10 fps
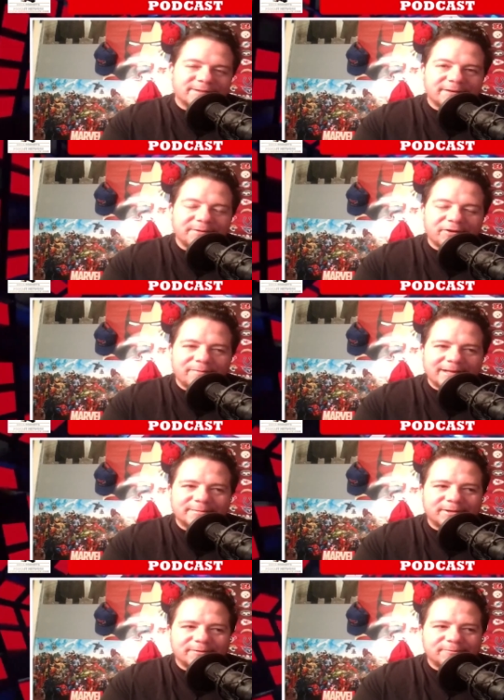It's going to be a good
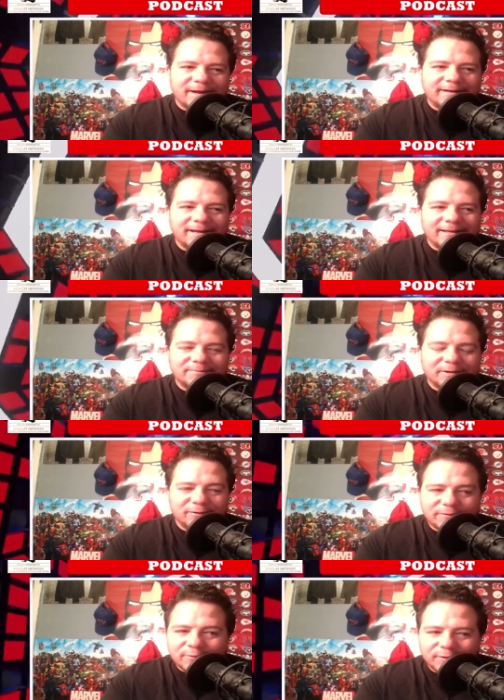match because Randy has been
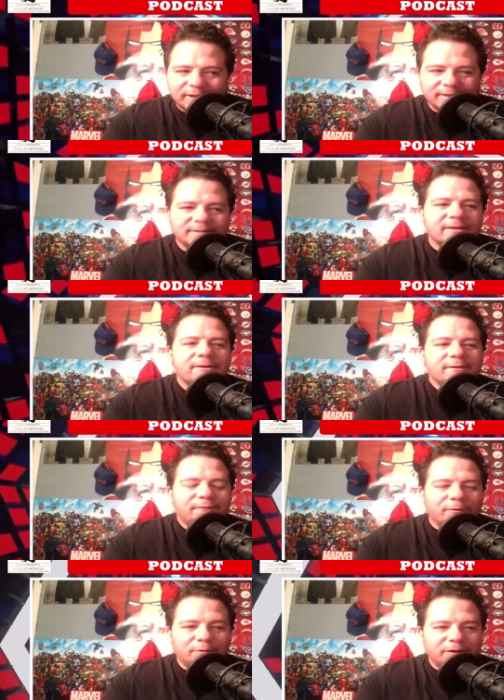notorious
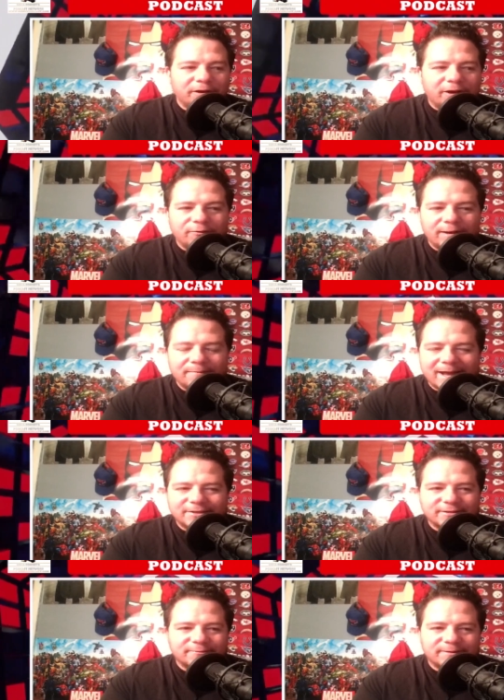for putting on great
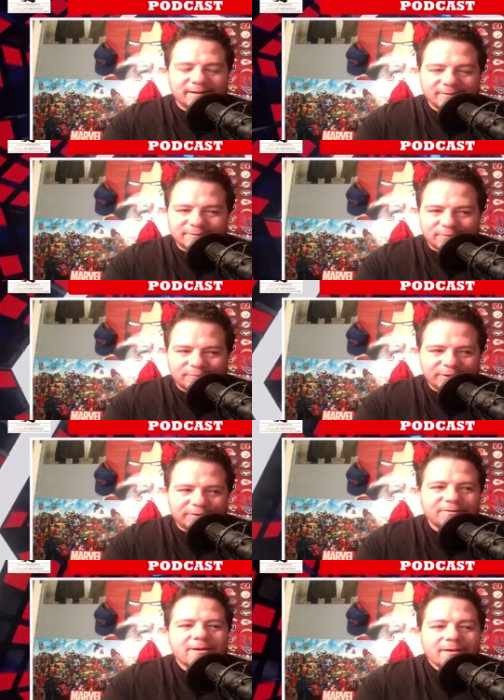matches within his
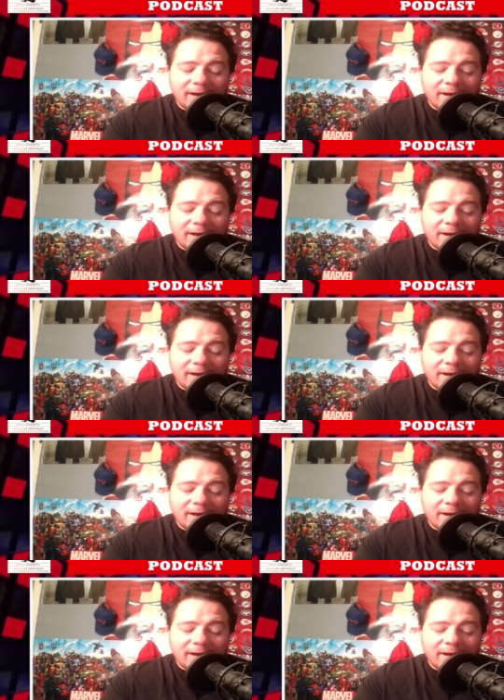career.